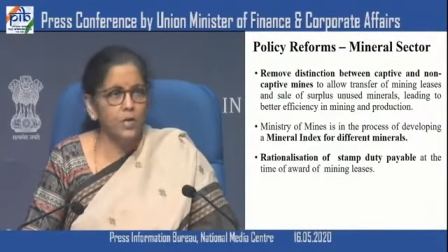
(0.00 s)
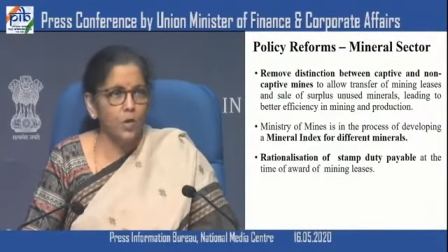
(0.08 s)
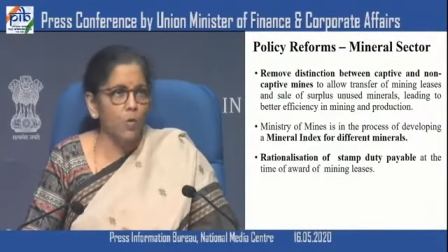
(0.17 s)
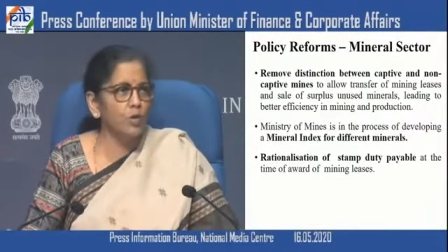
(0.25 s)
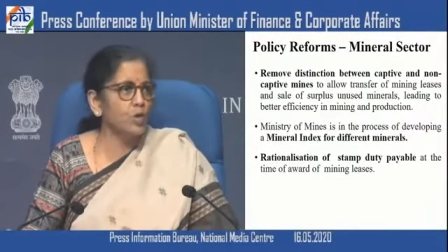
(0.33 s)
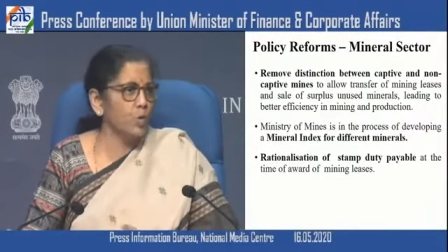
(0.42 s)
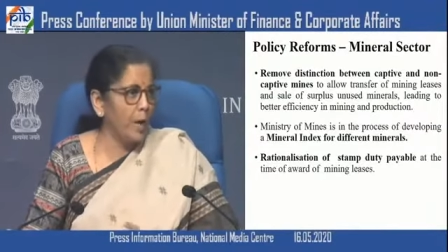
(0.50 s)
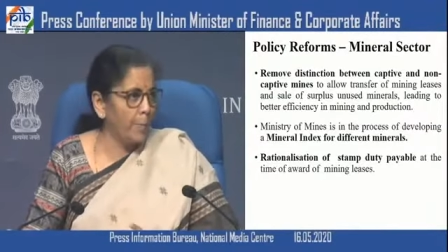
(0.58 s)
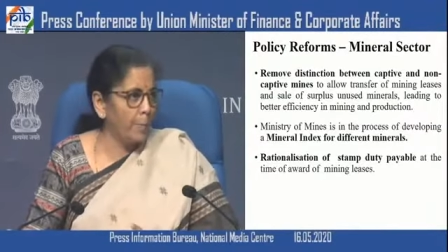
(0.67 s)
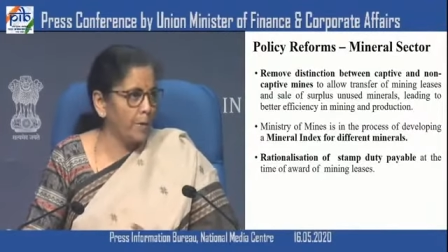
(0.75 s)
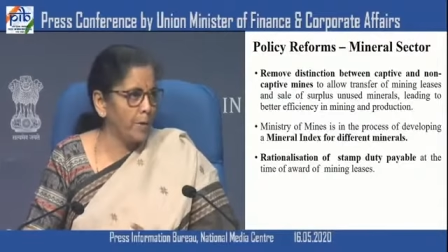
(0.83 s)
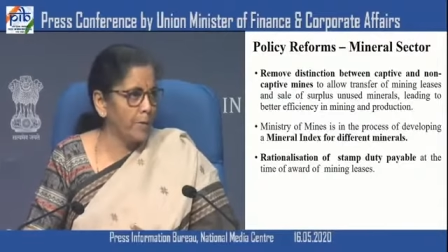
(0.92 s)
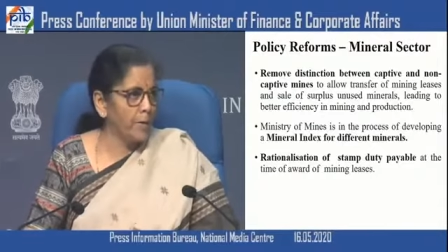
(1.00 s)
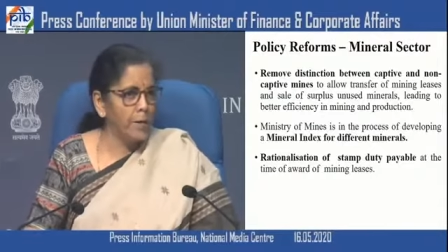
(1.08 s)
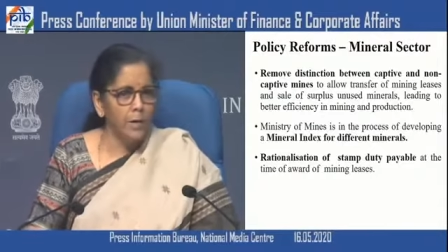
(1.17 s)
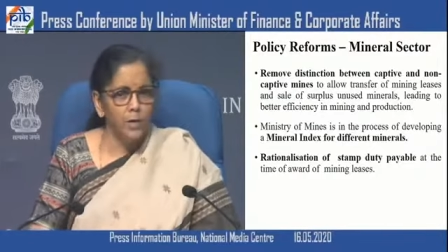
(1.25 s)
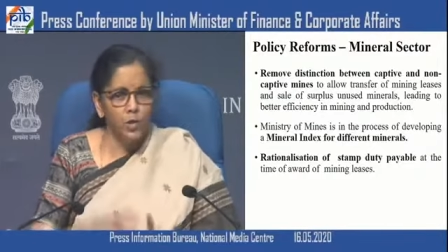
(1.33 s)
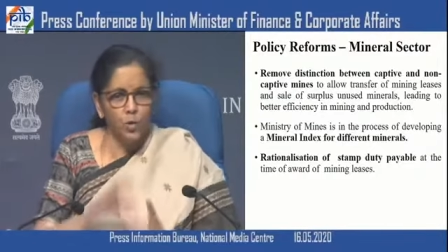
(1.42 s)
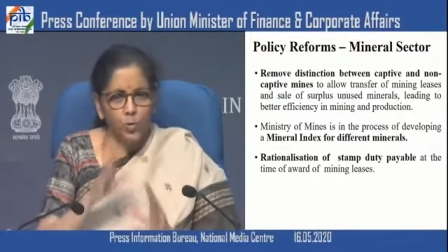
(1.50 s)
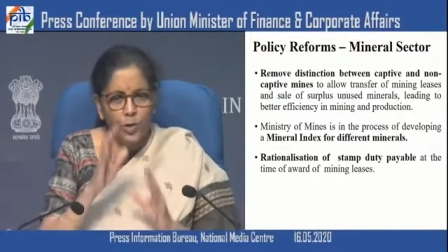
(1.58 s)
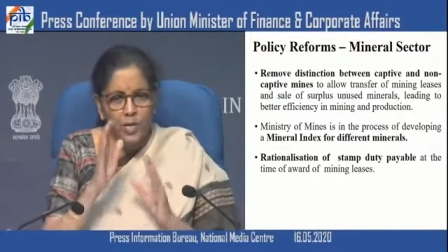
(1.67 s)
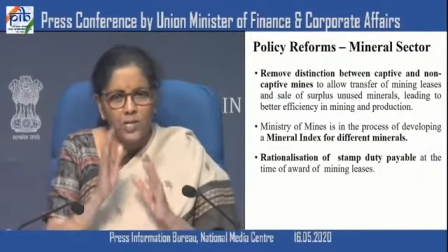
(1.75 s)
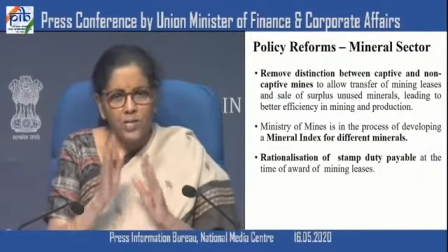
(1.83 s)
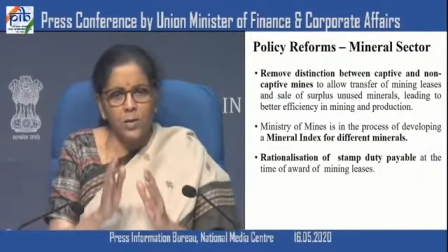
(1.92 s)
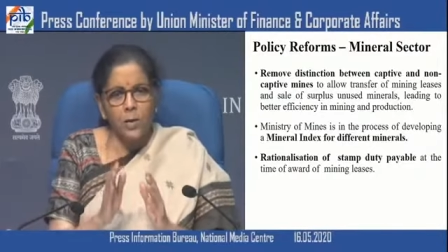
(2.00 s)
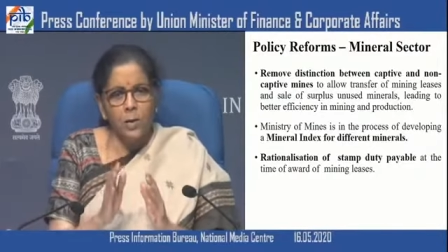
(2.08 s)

is also happening. So these